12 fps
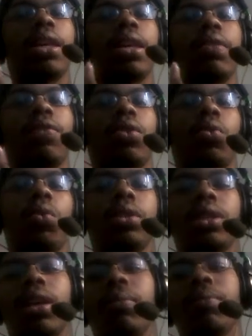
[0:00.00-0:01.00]
and cool
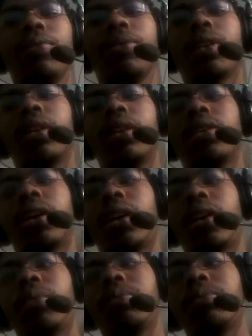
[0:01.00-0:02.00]
to him.
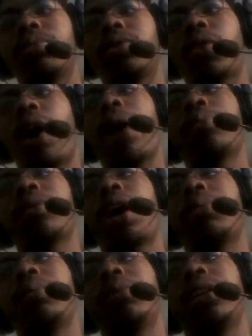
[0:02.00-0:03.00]
So I'll
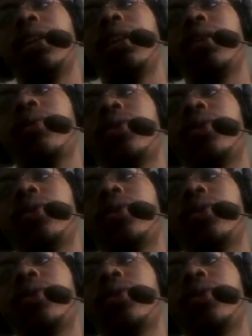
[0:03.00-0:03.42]
probably